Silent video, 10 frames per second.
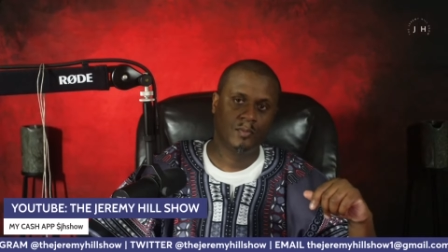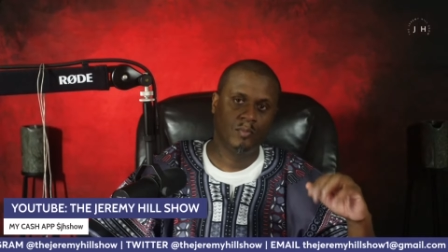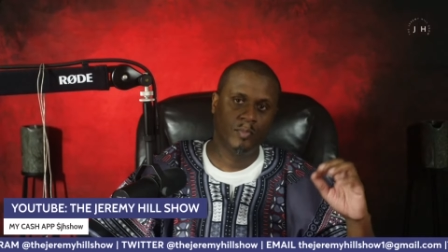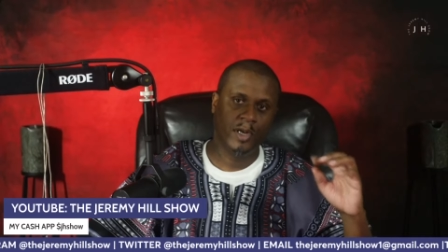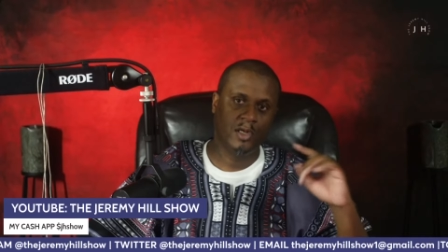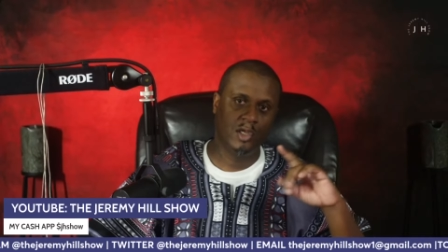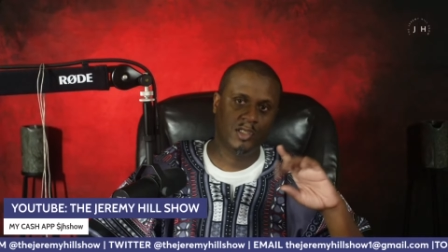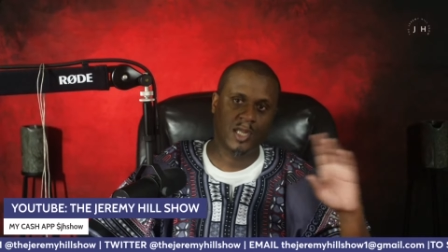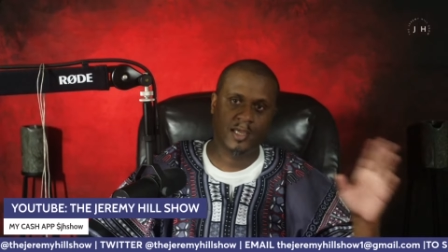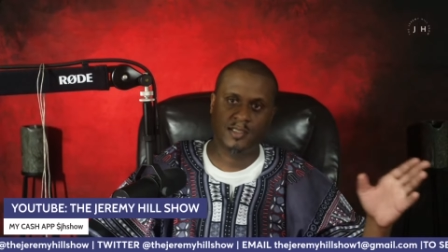But it looks
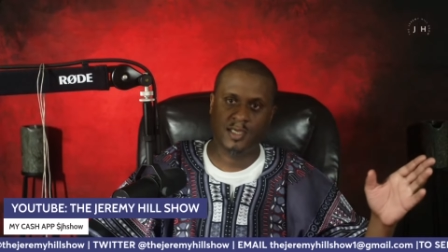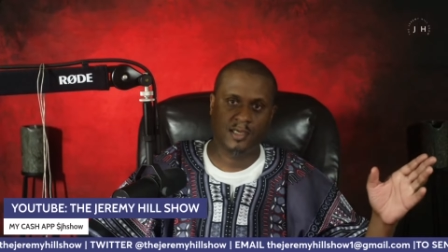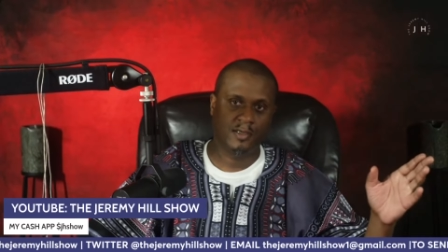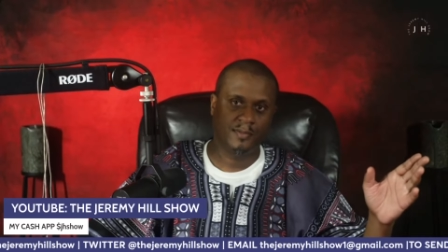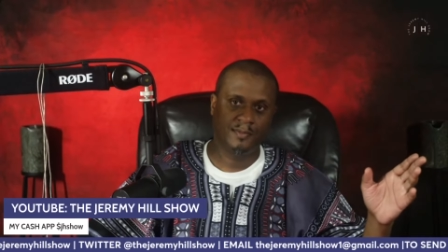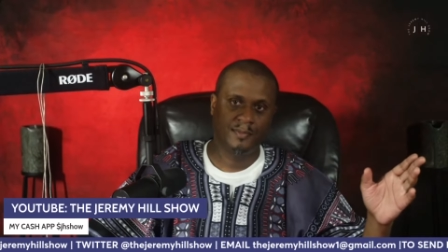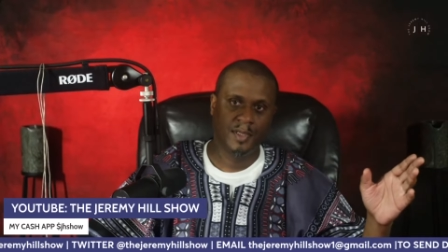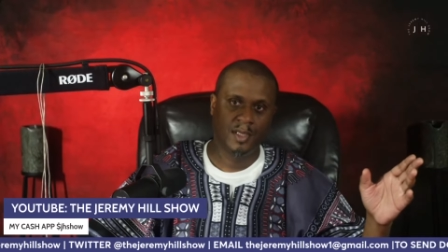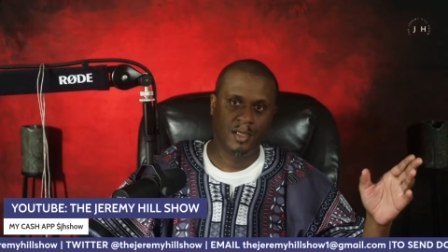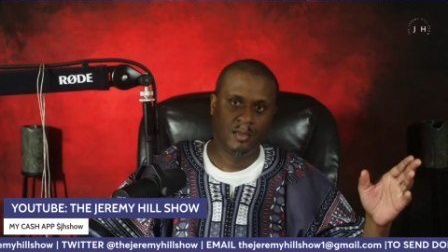like it's anger.
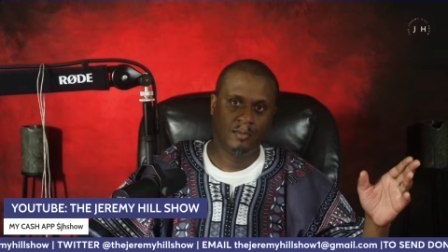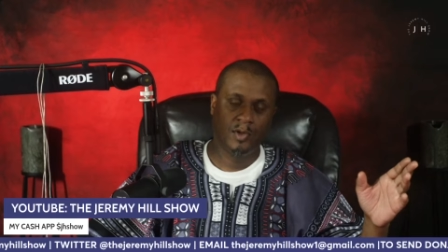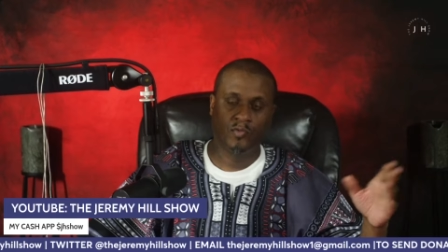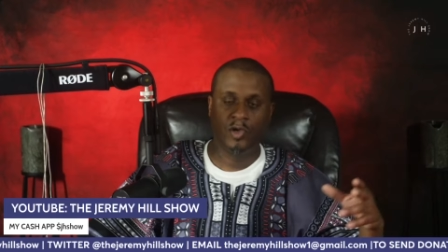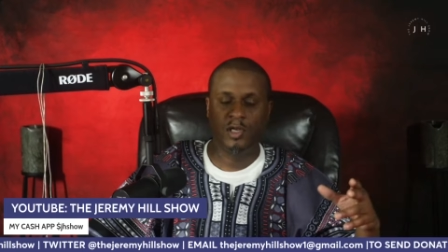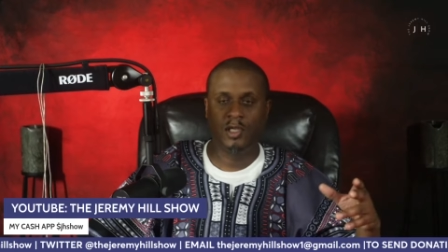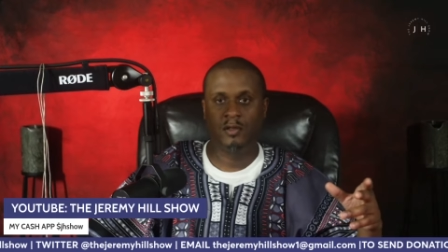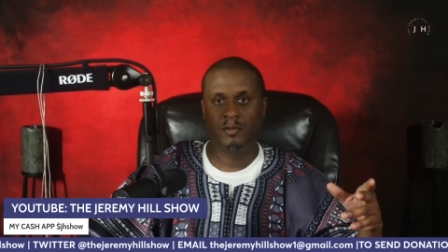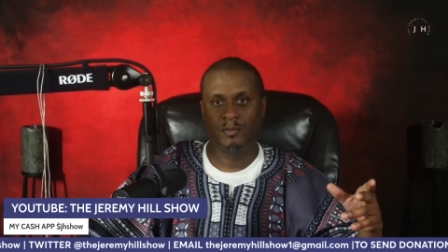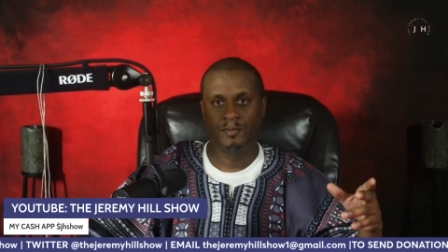But really,
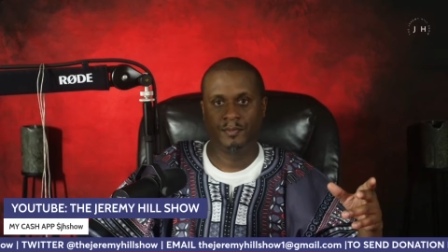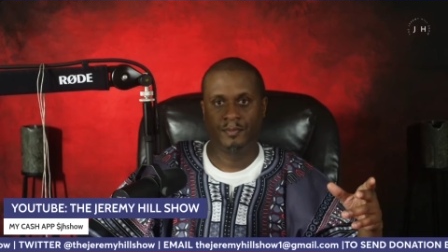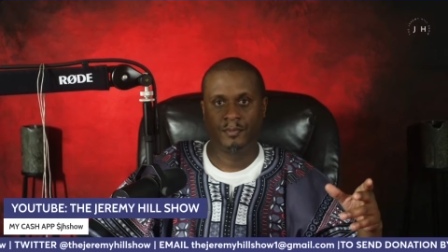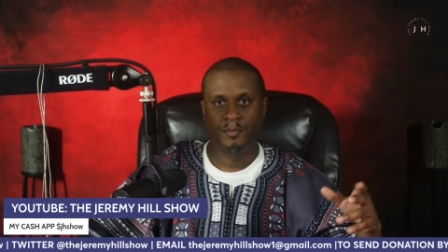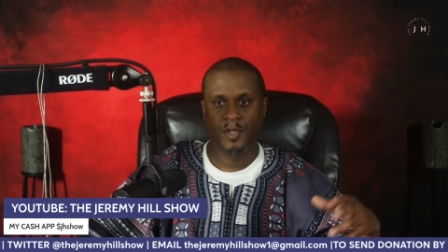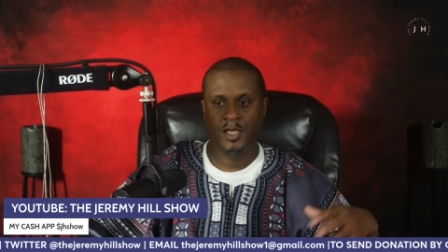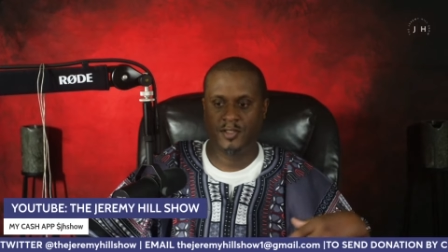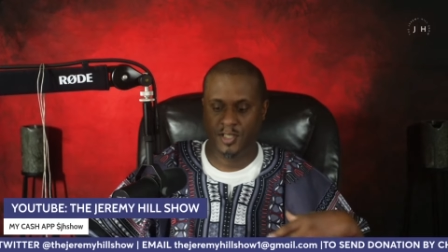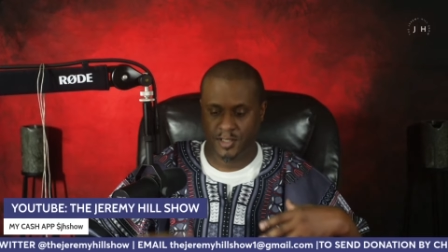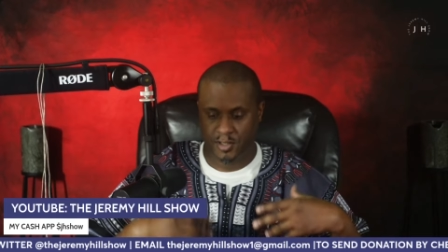it's
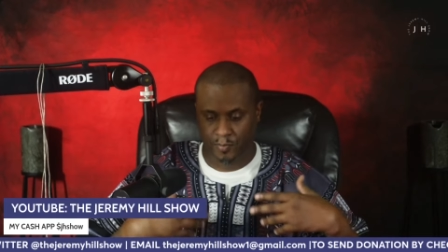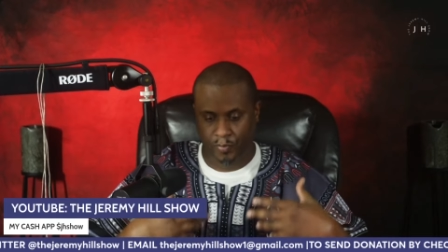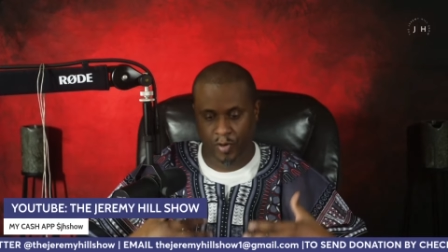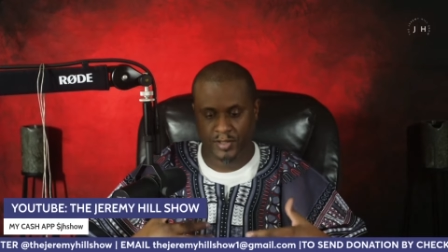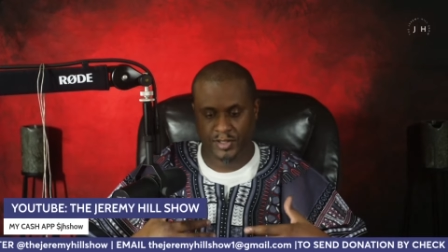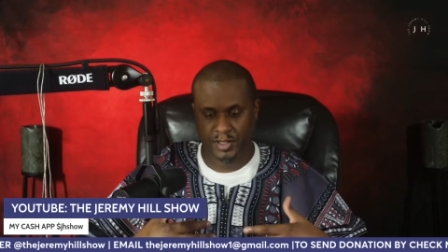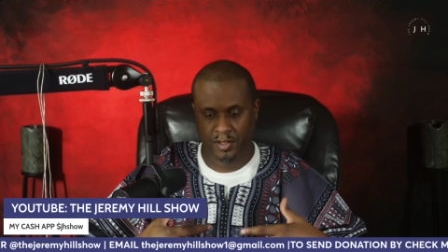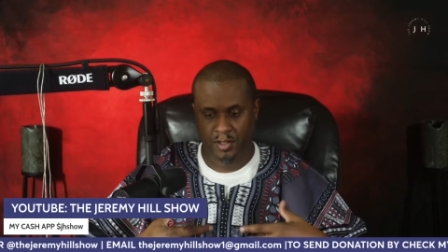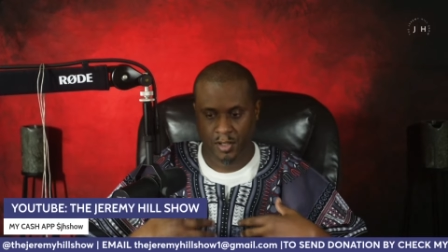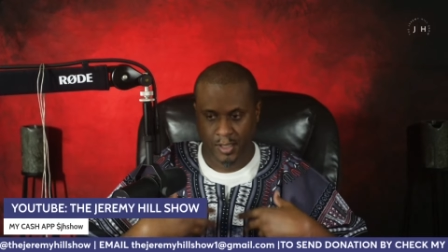just depression
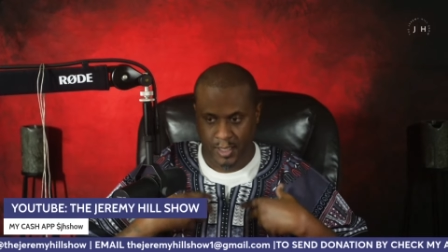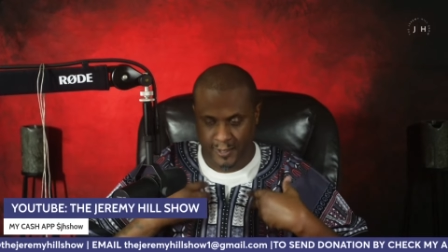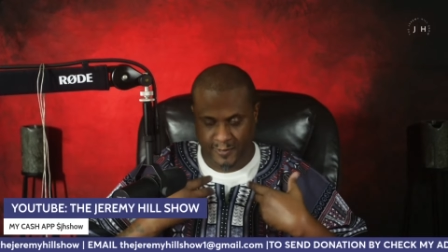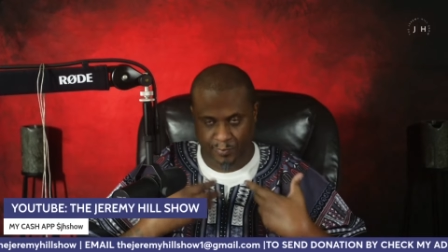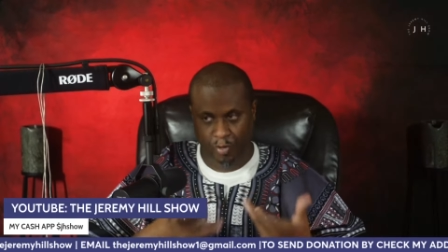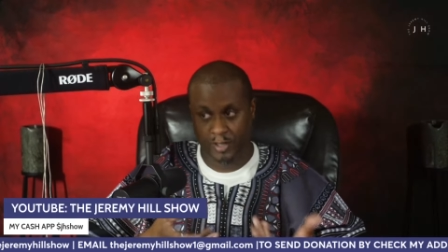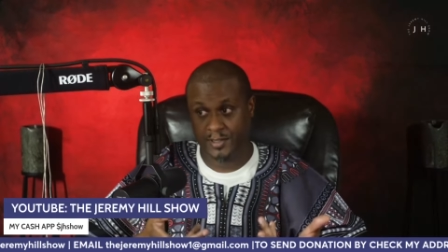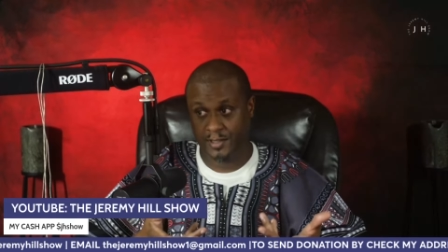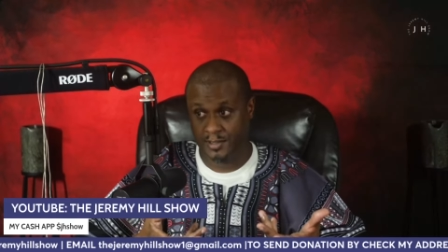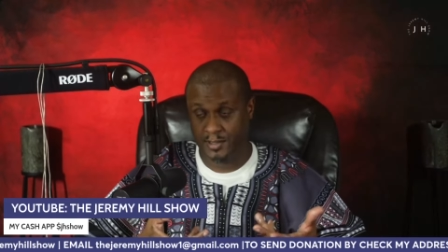
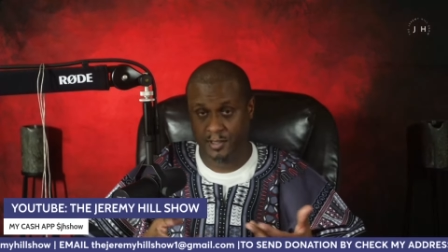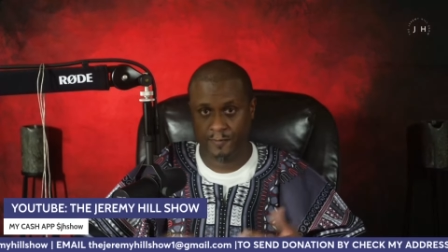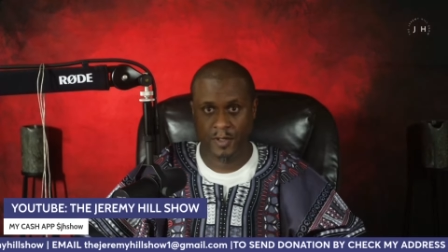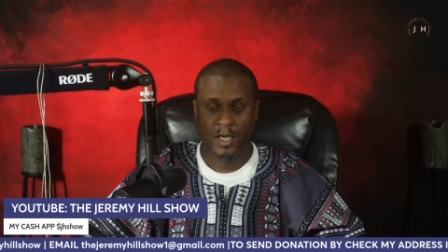expressing itself.